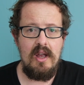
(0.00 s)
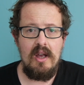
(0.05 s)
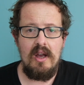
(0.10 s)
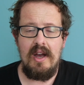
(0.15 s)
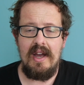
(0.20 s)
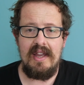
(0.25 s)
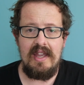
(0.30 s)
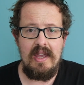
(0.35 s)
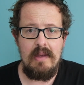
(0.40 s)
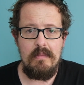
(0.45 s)

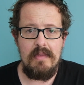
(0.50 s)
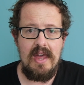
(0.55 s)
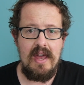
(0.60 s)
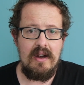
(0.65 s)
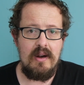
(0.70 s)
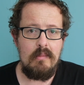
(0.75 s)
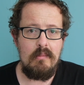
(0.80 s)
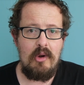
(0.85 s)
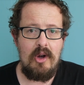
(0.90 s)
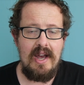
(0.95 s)
I keep that
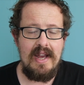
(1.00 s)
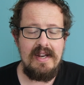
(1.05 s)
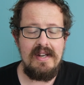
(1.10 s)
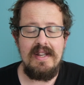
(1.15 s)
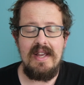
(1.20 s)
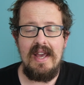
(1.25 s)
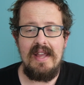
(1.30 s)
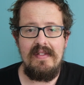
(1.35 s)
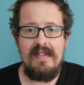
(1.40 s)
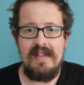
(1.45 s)
in mind.
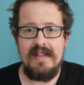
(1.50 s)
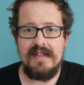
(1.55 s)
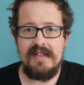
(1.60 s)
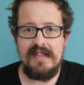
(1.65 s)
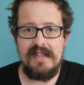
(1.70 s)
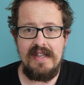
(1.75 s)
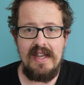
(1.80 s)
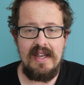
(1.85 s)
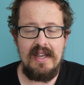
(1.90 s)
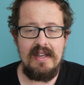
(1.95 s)
And the
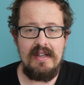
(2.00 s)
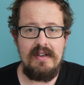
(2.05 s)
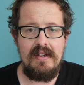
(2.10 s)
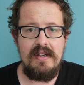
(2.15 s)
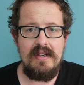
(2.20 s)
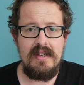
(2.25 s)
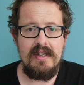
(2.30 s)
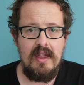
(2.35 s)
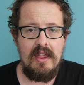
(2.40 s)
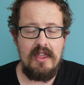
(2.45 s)

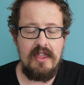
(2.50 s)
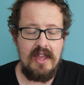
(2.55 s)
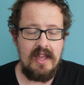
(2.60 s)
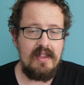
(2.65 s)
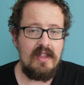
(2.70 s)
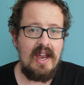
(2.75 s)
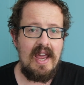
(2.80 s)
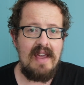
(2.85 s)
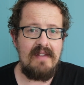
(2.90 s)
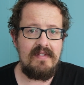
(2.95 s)
second thing
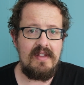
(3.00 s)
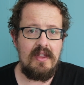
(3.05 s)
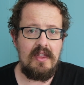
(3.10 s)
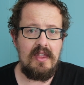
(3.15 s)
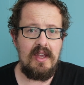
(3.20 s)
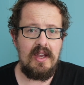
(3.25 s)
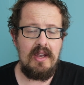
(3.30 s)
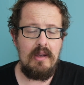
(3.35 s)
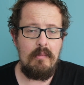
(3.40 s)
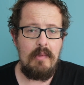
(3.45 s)
that I have to
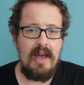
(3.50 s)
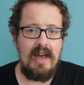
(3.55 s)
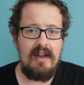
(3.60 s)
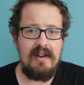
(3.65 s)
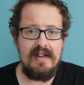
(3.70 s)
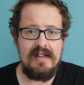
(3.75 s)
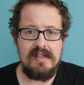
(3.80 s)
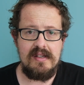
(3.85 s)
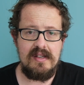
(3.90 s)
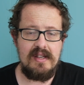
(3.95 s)
think
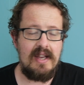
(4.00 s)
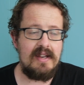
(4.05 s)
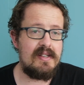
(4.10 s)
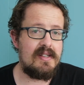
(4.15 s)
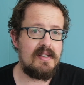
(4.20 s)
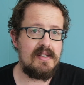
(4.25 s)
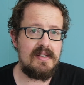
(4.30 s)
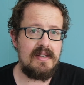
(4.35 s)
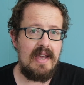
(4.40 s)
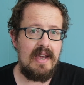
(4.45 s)
about is slugs
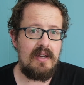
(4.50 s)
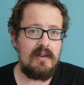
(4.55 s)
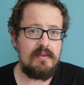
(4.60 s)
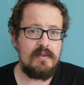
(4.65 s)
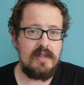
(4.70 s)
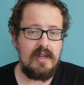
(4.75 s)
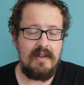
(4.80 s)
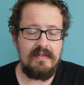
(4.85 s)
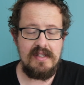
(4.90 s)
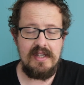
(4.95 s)
and
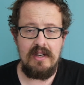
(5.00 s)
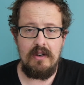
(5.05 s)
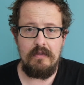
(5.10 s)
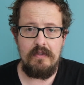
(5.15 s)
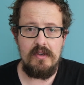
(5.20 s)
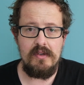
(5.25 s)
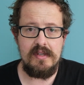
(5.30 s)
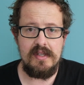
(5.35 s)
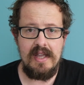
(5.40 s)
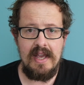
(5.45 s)
snails. I've seen a
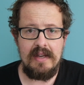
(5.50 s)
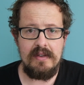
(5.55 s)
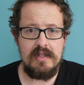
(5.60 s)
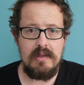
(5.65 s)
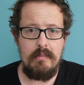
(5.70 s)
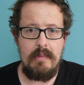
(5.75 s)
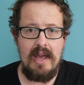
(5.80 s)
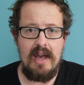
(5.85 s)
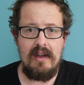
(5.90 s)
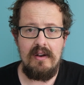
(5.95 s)
few snails
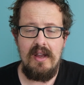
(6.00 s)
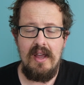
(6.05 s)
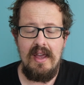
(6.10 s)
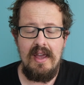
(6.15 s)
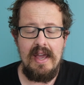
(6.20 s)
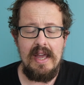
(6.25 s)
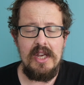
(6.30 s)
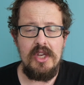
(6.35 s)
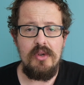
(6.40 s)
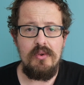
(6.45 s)
about,
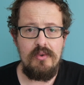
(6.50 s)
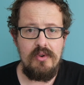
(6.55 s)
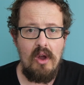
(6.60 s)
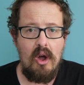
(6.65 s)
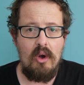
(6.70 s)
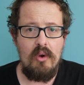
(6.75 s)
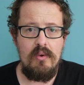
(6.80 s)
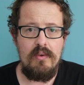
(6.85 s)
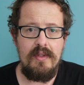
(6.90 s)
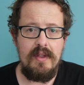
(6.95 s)
and you
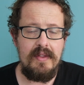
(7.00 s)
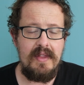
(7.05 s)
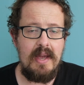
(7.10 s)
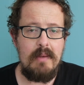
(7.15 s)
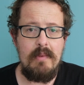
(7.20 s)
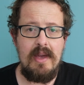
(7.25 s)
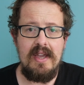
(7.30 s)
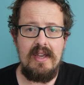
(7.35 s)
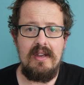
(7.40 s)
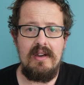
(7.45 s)
know that they
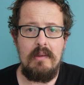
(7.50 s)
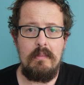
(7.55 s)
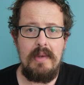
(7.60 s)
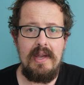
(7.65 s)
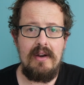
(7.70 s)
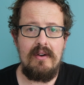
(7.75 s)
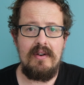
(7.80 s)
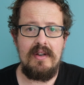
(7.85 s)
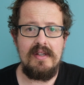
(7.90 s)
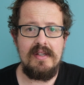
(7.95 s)
make an
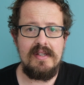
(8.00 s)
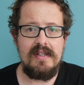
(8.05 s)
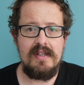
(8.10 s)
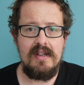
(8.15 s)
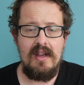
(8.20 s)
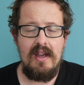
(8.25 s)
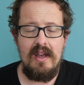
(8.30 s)
appearance